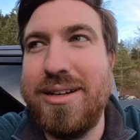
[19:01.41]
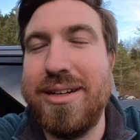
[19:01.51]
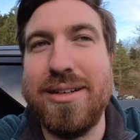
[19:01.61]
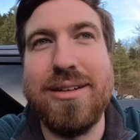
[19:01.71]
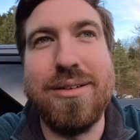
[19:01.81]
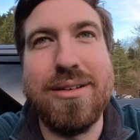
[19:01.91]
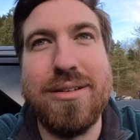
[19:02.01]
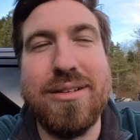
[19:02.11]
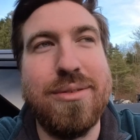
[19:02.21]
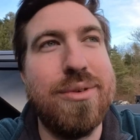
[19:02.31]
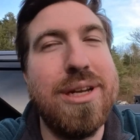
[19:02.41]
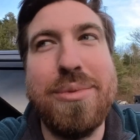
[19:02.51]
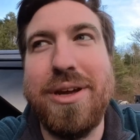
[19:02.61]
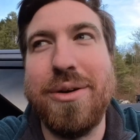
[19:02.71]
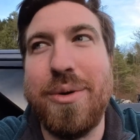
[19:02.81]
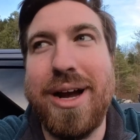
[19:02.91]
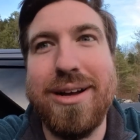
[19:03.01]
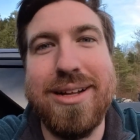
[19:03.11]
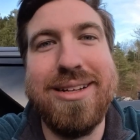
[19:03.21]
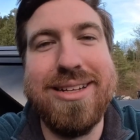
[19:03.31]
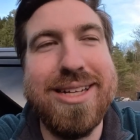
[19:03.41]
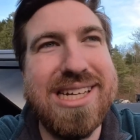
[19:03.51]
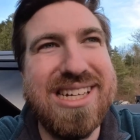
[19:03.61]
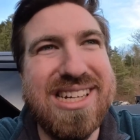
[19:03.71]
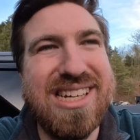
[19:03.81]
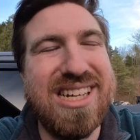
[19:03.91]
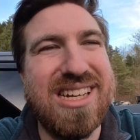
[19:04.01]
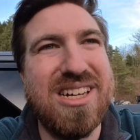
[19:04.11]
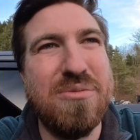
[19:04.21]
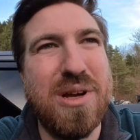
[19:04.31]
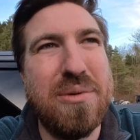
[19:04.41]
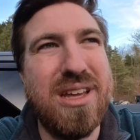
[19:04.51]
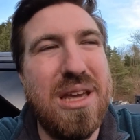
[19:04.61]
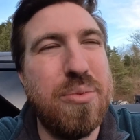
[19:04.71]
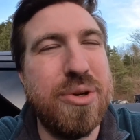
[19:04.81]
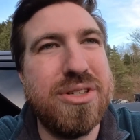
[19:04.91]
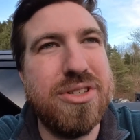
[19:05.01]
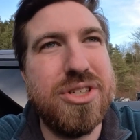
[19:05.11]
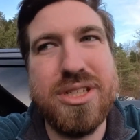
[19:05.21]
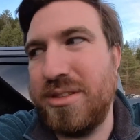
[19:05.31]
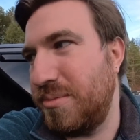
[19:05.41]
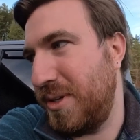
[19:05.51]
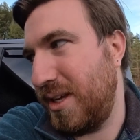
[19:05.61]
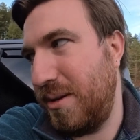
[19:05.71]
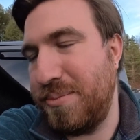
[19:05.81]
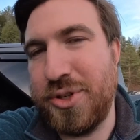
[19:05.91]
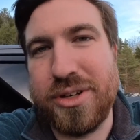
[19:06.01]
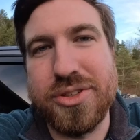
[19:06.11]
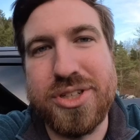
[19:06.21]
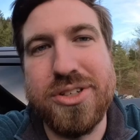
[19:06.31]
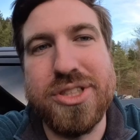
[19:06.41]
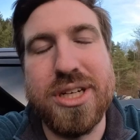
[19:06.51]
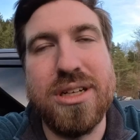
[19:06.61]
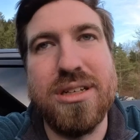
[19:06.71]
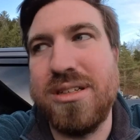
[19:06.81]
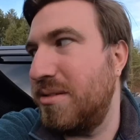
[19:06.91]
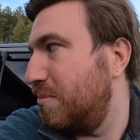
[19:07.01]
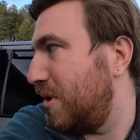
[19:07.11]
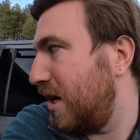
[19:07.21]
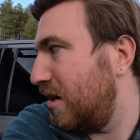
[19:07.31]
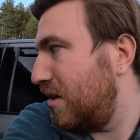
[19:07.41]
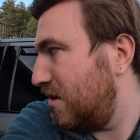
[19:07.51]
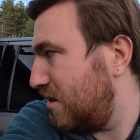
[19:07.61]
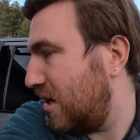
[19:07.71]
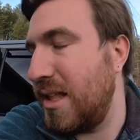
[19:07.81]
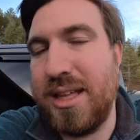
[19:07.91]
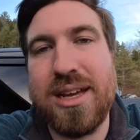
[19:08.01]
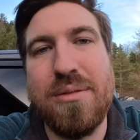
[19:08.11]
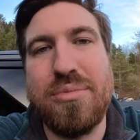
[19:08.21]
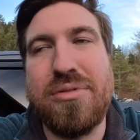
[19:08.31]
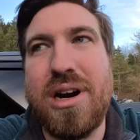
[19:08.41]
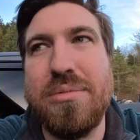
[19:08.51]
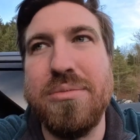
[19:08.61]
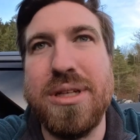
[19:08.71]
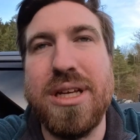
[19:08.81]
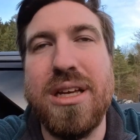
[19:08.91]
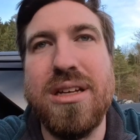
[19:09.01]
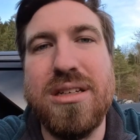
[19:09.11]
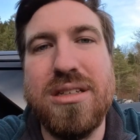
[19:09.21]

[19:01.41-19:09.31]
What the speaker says: We're gonna be here a while. I'm gonna keep researching. I'm gonna keep trickle charging, but I think I'm probably